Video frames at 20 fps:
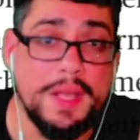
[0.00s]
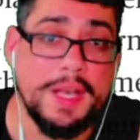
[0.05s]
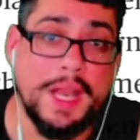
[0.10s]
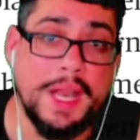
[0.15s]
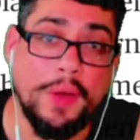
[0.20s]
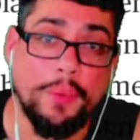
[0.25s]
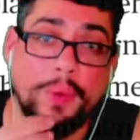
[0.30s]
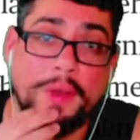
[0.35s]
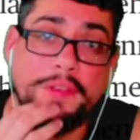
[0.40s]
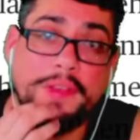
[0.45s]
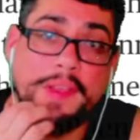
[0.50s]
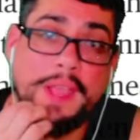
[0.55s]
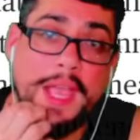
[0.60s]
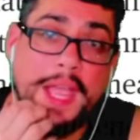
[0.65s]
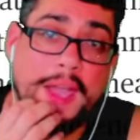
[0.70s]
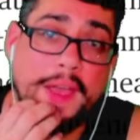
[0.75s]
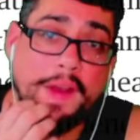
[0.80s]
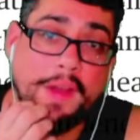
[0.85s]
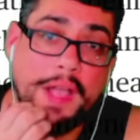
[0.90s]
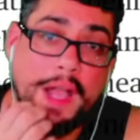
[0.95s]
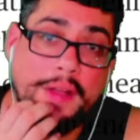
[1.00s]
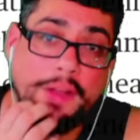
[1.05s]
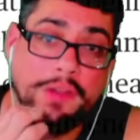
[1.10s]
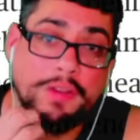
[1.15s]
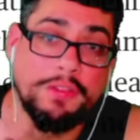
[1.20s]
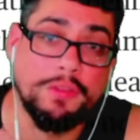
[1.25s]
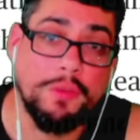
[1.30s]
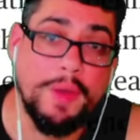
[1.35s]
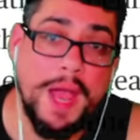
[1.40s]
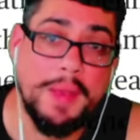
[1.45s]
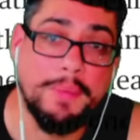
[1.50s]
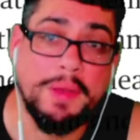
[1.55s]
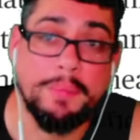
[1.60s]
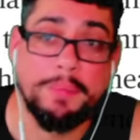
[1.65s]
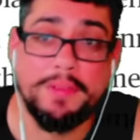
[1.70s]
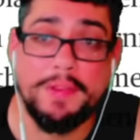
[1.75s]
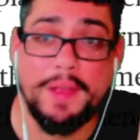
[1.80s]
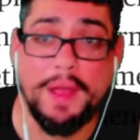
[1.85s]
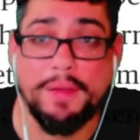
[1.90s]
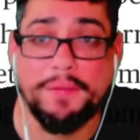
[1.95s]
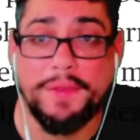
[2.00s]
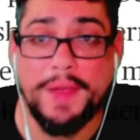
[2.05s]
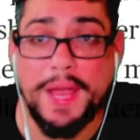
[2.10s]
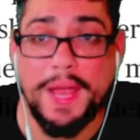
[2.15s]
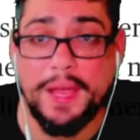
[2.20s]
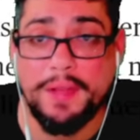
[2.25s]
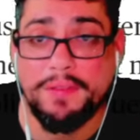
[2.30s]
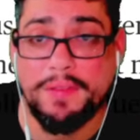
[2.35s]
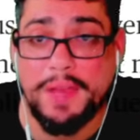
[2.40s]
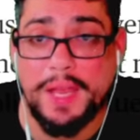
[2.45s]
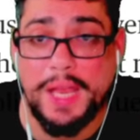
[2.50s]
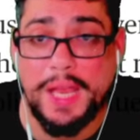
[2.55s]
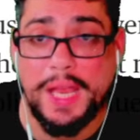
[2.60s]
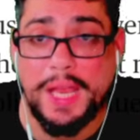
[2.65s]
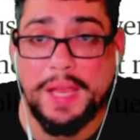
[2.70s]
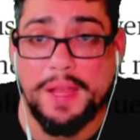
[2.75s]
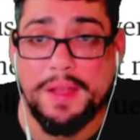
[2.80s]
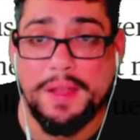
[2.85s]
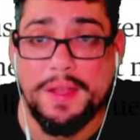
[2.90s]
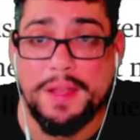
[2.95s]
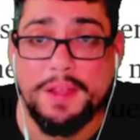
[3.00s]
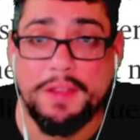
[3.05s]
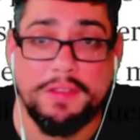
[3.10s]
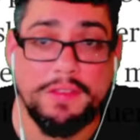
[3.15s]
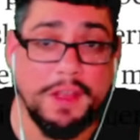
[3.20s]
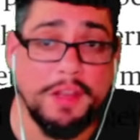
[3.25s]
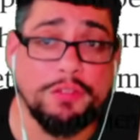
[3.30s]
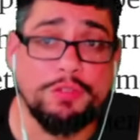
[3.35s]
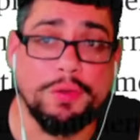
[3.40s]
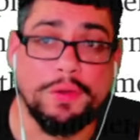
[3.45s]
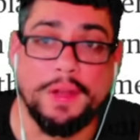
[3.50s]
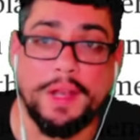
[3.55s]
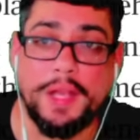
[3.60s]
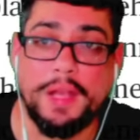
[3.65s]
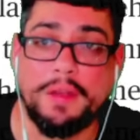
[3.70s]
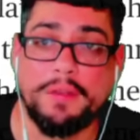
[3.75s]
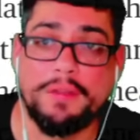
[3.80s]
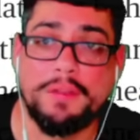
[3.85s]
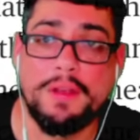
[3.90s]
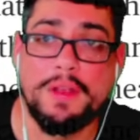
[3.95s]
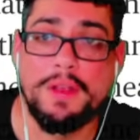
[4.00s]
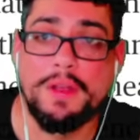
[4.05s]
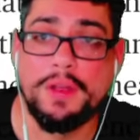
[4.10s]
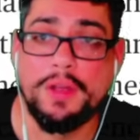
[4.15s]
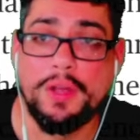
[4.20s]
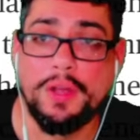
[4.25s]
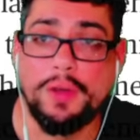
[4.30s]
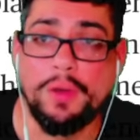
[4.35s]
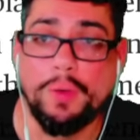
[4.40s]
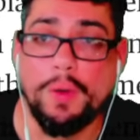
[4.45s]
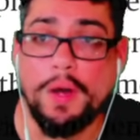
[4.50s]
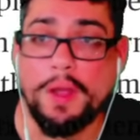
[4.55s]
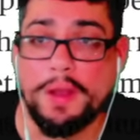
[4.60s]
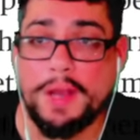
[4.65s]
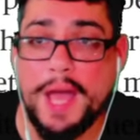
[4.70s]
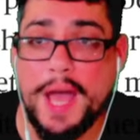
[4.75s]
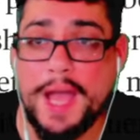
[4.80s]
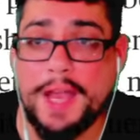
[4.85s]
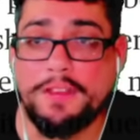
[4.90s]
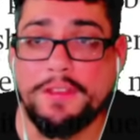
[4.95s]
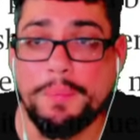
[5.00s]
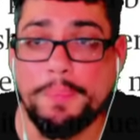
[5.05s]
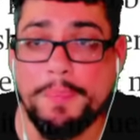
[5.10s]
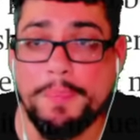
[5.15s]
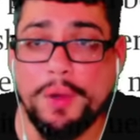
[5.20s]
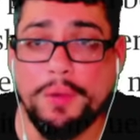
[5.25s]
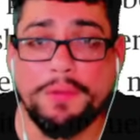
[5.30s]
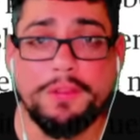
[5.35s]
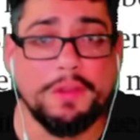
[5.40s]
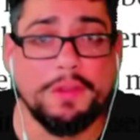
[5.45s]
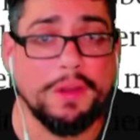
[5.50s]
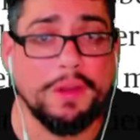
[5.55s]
Now, once again, Edekar described himself as a centralist who aligns most